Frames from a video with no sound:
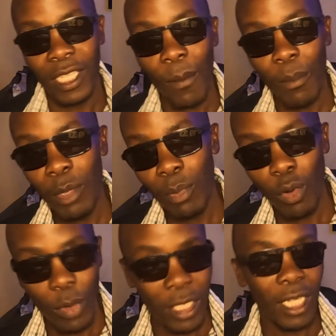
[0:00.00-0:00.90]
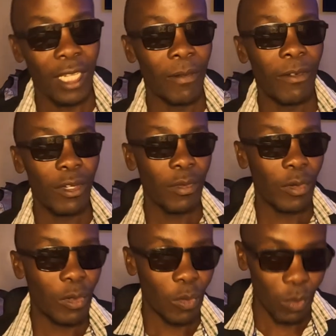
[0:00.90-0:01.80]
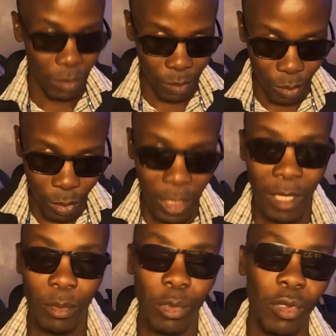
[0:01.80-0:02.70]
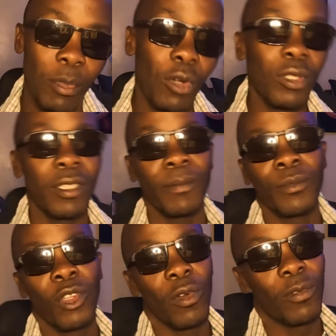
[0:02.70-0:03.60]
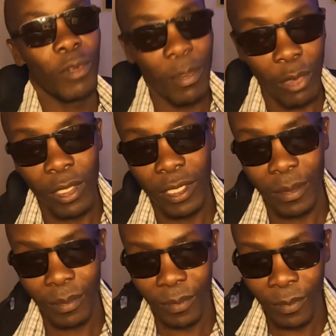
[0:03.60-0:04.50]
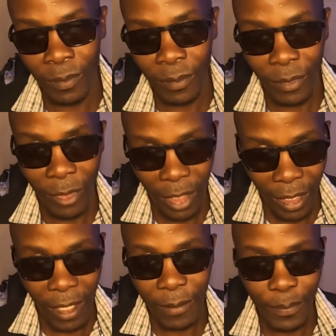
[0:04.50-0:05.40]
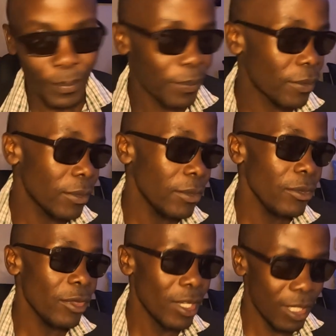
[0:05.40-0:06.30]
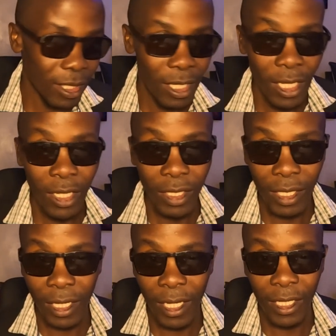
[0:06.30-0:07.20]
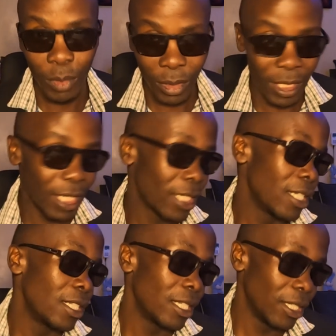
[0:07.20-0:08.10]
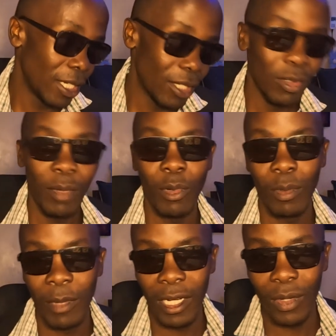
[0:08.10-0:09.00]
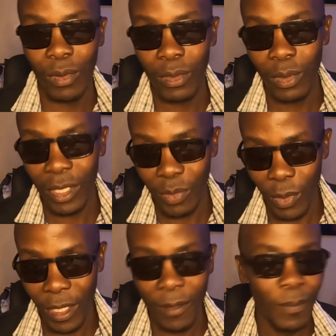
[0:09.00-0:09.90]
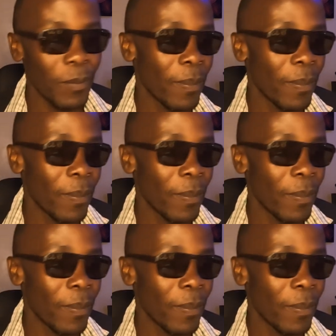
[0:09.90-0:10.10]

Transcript: Some people went and vote for William Ruto because of tribalism. He was elected in a tribal manner also as well.